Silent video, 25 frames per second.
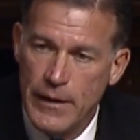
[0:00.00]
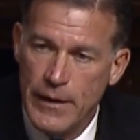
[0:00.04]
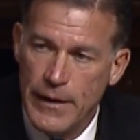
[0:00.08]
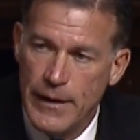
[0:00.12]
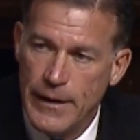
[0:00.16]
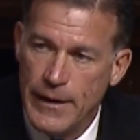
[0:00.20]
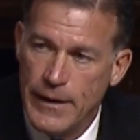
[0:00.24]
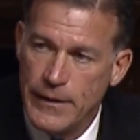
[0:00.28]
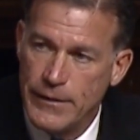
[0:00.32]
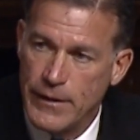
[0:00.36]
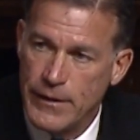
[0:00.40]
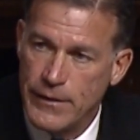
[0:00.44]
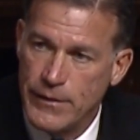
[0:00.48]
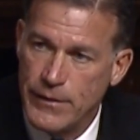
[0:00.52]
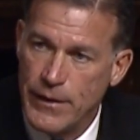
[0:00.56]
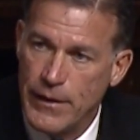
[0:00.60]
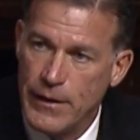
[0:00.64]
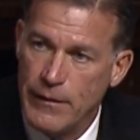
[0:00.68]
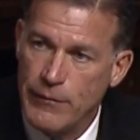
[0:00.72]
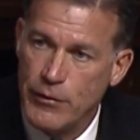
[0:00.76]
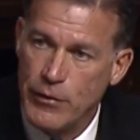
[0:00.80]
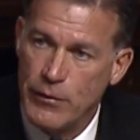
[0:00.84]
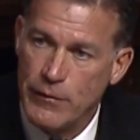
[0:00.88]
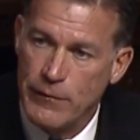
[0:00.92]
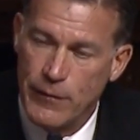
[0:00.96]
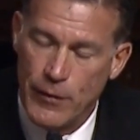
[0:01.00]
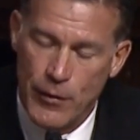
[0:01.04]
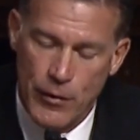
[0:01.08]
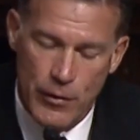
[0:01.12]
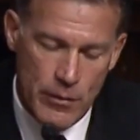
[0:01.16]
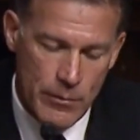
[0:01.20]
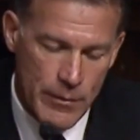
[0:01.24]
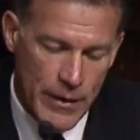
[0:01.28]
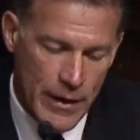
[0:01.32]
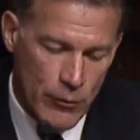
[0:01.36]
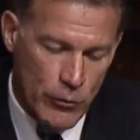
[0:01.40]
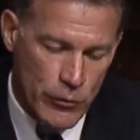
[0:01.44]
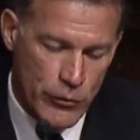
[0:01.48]
And as I said, if
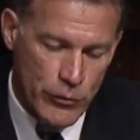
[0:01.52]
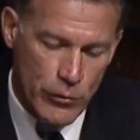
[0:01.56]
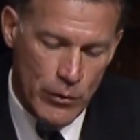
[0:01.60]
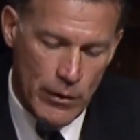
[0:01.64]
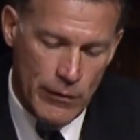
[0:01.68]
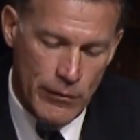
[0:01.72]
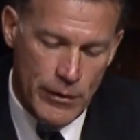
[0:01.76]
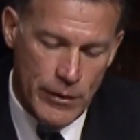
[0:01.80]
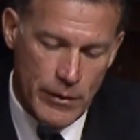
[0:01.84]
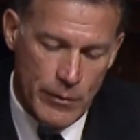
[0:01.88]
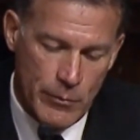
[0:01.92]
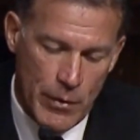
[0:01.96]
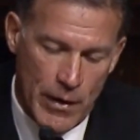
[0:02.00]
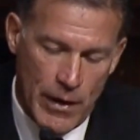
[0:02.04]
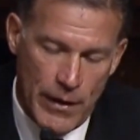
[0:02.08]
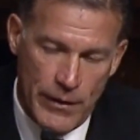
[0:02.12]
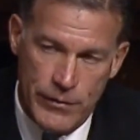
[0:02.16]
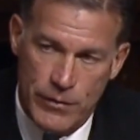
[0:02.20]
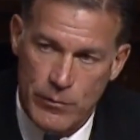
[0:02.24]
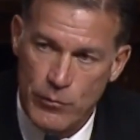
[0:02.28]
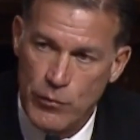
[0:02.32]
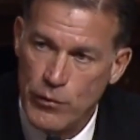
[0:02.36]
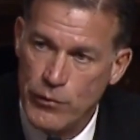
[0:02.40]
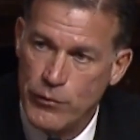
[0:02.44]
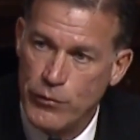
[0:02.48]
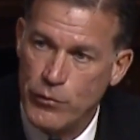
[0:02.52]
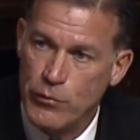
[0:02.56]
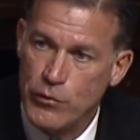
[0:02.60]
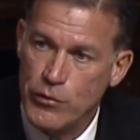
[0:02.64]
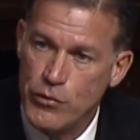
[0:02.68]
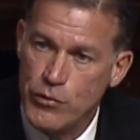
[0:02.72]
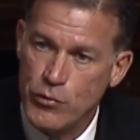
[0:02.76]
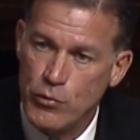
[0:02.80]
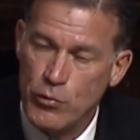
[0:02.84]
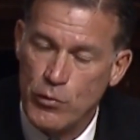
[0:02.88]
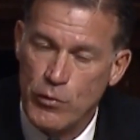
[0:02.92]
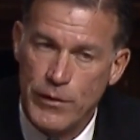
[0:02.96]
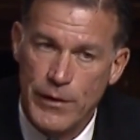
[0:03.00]
confirmed, I will do everything possible to
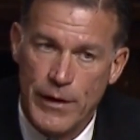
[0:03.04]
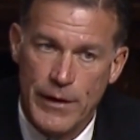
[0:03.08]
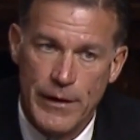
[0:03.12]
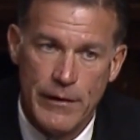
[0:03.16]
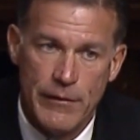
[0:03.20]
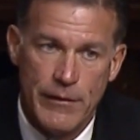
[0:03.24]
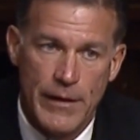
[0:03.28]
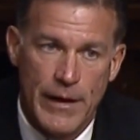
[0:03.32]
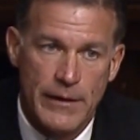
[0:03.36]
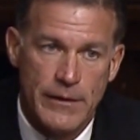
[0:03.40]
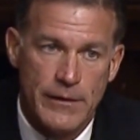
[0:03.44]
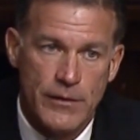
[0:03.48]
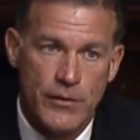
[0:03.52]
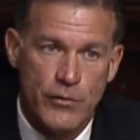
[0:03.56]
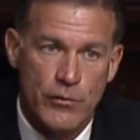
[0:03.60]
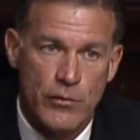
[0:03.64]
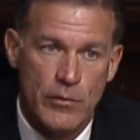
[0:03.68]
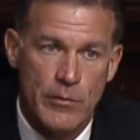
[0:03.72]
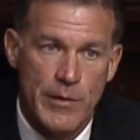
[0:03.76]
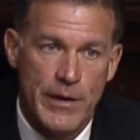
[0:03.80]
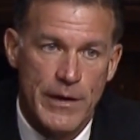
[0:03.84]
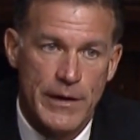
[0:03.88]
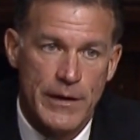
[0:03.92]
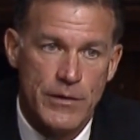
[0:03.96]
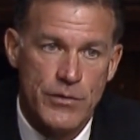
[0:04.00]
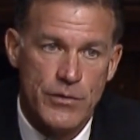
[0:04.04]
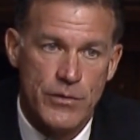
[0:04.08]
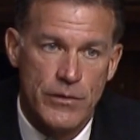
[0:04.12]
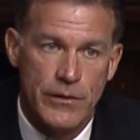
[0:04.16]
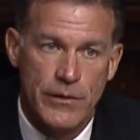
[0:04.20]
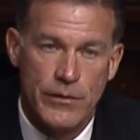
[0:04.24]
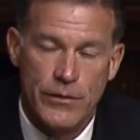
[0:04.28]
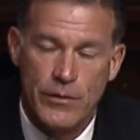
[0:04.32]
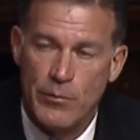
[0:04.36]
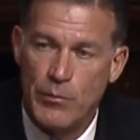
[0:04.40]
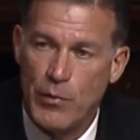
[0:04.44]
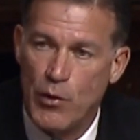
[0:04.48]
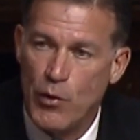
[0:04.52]
ensure none of that discrimination
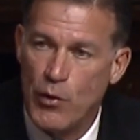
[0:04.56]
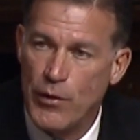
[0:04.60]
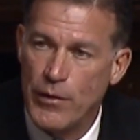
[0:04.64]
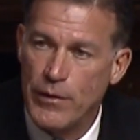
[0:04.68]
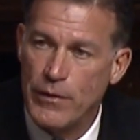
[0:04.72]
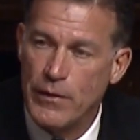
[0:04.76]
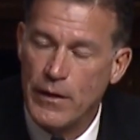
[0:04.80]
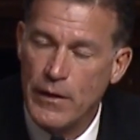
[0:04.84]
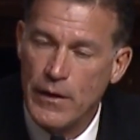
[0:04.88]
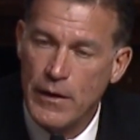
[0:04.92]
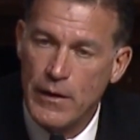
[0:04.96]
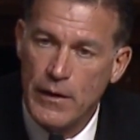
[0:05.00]
is a part